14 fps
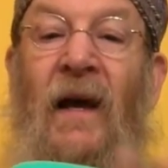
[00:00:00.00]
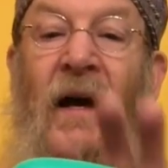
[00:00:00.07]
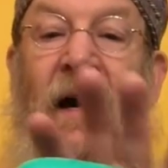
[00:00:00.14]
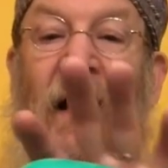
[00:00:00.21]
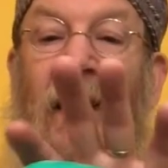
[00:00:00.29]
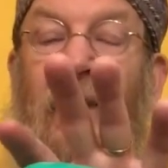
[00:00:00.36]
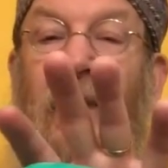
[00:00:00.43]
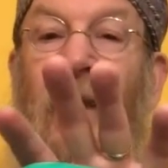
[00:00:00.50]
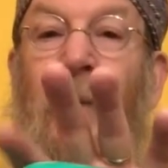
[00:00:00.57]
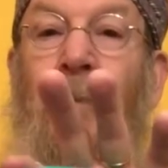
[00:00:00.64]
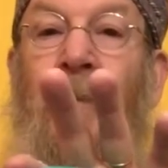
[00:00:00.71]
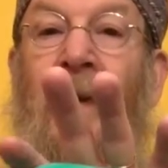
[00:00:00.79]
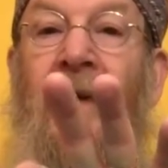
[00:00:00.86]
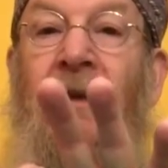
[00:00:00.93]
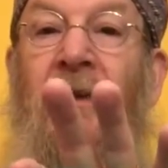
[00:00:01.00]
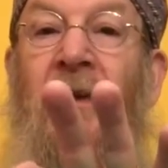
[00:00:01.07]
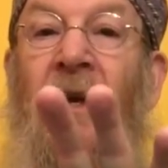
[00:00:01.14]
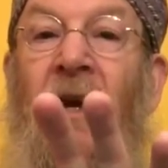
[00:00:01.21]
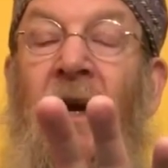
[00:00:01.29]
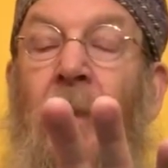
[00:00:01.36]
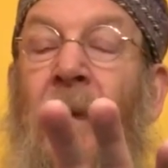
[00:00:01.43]
I can then pinch
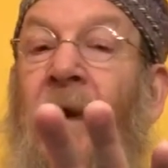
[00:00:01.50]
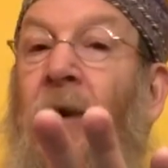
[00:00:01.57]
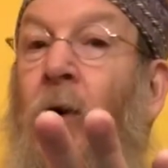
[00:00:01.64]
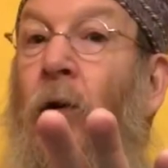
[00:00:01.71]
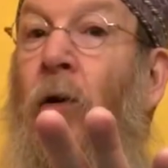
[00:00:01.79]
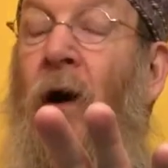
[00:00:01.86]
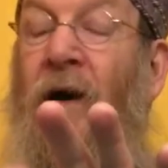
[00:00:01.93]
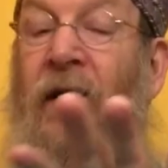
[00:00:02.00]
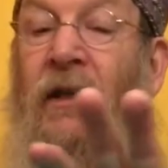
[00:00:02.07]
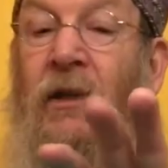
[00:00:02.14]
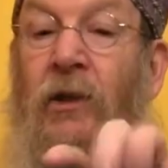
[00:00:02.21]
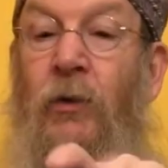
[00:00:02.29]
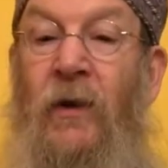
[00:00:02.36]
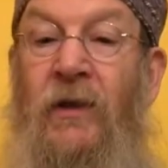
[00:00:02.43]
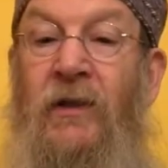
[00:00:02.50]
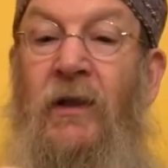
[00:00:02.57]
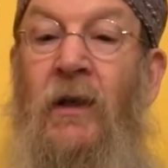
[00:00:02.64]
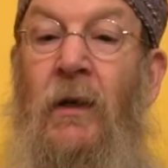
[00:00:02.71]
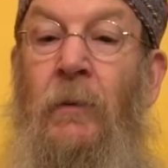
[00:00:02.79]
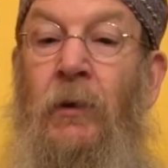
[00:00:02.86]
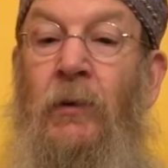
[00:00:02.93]
and make a locking twist
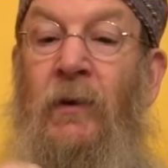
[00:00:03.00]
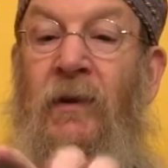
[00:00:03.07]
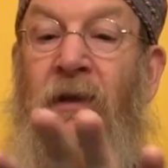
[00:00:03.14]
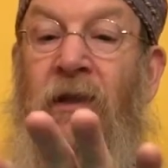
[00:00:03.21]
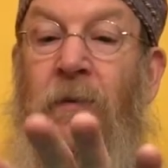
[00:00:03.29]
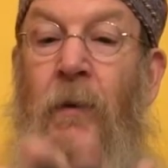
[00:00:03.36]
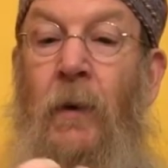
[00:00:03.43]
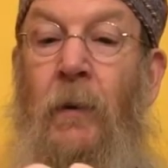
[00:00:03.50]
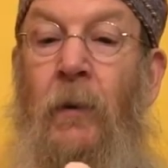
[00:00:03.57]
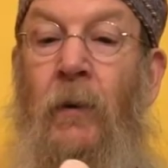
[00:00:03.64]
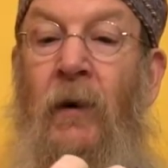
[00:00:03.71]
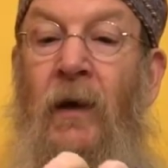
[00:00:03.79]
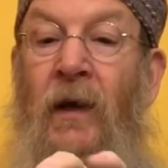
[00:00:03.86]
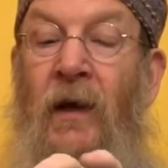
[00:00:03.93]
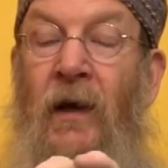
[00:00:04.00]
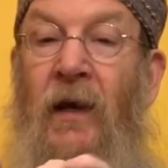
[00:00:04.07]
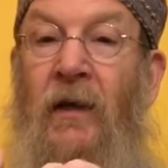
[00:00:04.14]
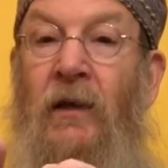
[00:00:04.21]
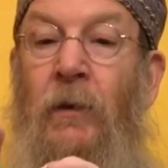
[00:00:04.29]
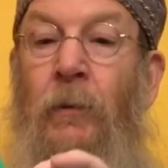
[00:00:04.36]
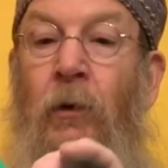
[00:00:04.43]
between this bubble and
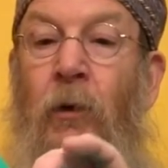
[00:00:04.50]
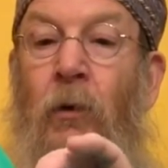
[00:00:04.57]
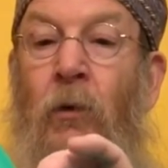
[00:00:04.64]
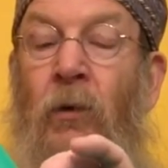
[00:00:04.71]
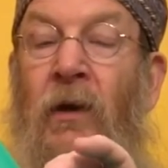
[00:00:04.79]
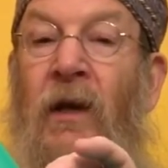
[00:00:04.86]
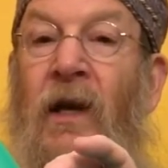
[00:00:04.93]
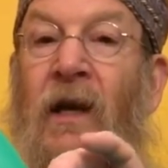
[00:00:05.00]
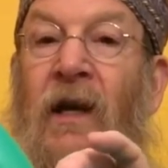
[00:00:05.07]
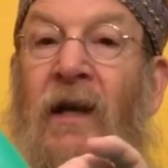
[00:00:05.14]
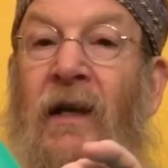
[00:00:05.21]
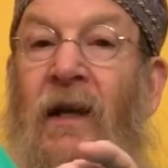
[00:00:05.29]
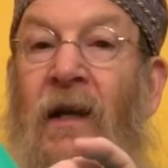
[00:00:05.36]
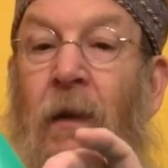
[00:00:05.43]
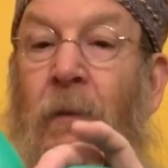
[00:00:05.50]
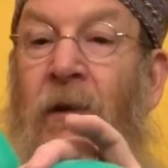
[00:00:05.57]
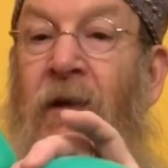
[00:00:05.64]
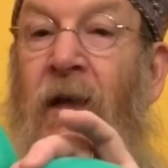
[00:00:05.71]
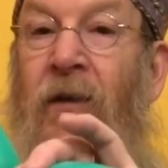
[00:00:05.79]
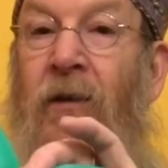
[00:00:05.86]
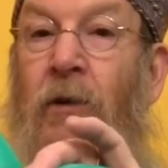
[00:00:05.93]
the balloon. And again, I'm going to
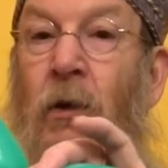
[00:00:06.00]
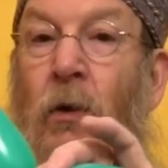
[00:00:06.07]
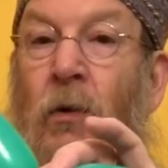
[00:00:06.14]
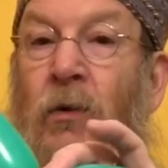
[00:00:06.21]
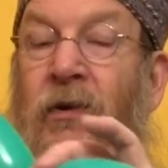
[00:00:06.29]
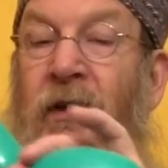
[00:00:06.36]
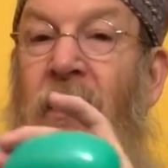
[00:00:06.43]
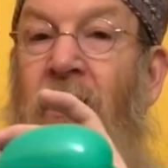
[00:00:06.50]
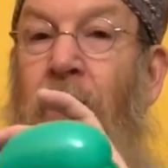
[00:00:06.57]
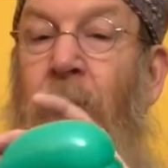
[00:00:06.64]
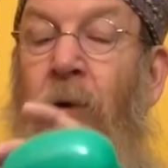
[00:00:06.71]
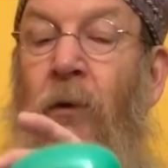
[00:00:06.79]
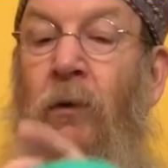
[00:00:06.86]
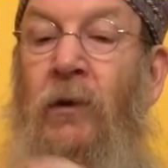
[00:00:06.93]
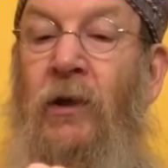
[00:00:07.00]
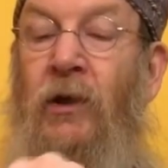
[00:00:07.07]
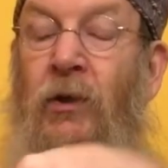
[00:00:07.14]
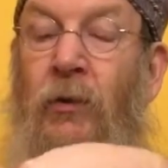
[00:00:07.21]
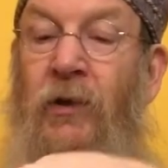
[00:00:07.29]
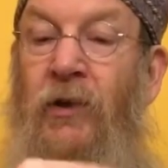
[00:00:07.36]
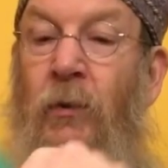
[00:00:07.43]
take the nose and the balloon and
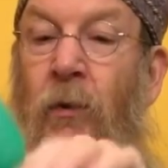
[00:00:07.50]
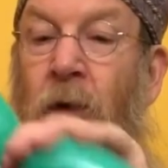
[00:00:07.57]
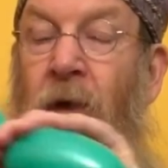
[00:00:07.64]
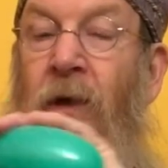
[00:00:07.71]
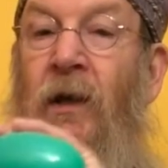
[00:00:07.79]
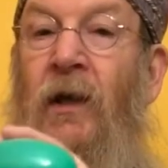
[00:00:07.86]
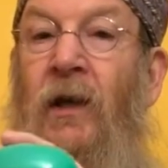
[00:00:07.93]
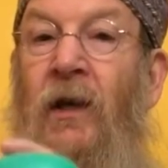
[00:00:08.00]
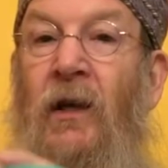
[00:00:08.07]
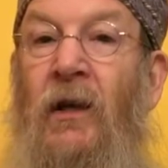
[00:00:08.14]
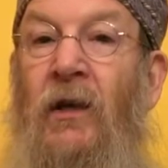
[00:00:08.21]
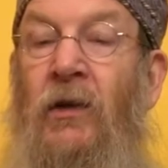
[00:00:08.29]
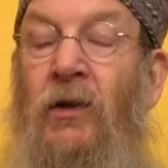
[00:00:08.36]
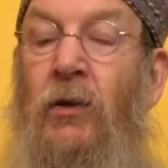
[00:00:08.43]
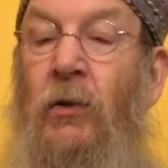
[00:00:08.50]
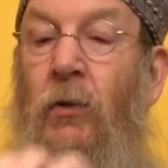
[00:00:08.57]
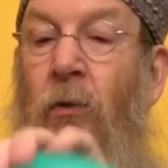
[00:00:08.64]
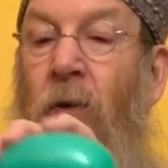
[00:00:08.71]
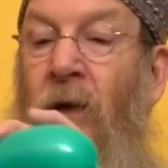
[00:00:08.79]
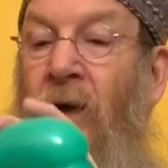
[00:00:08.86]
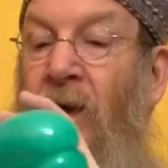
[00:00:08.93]
twist 1, 2,
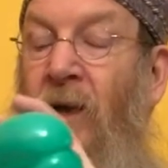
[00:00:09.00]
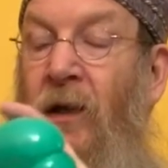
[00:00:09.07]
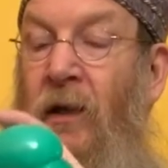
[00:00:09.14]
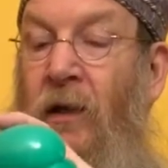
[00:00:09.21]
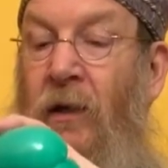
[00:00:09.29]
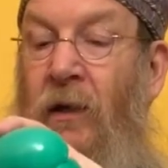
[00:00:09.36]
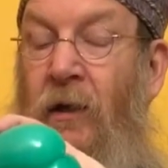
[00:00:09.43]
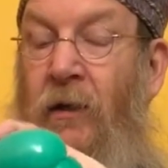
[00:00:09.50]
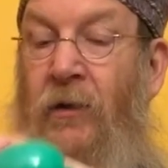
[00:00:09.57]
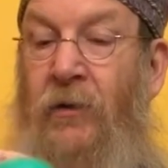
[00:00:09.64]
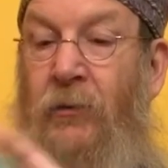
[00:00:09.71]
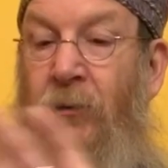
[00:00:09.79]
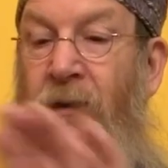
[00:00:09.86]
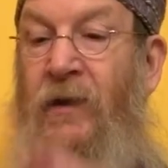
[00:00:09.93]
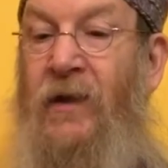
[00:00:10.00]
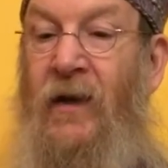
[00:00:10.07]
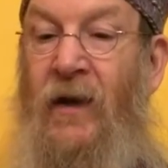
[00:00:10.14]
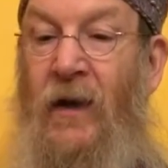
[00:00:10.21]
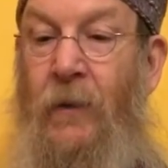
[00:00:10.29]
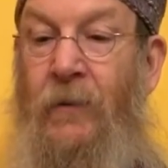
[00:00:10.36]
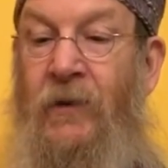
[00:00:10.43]
3
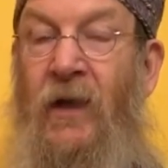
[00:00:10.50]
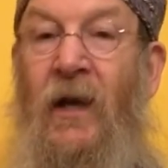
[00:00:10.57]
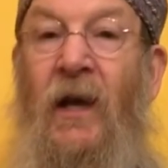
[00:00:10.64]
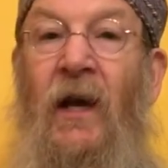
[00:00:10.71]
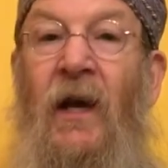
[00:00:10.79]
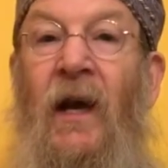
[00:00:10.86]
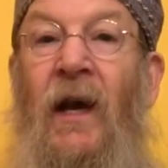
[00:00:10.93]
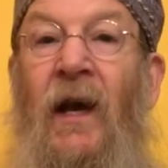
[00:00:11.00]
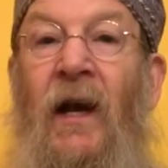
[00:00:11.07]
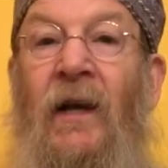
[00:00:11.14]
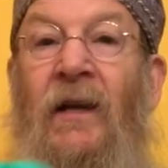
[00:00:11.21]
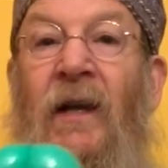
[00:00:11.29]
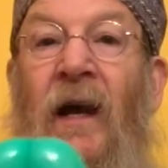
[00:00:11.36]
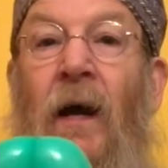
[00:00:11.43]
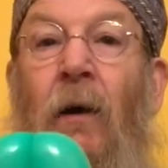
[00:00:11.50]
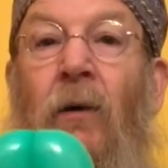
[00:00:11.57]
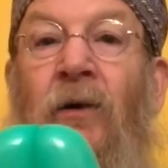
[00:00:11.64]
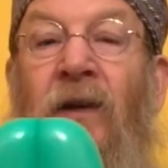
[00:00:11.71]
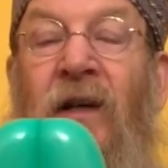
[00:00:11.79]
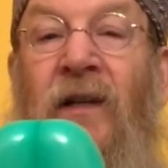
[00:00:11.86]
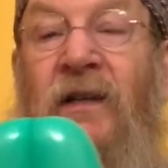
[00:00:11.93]
times. And now
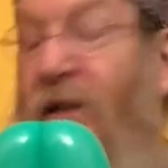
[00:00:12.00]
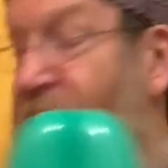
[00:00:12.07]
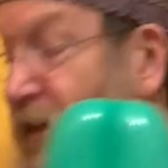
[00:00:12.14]
you can see the